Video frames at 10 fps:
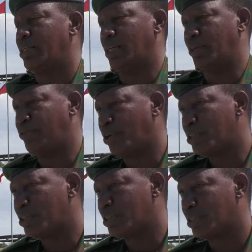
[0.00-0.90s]
land
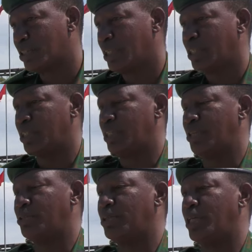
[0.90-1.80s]
force,
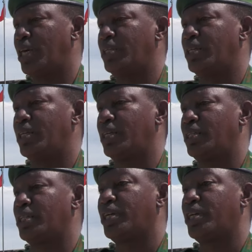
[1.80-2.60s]
head, head, uh, the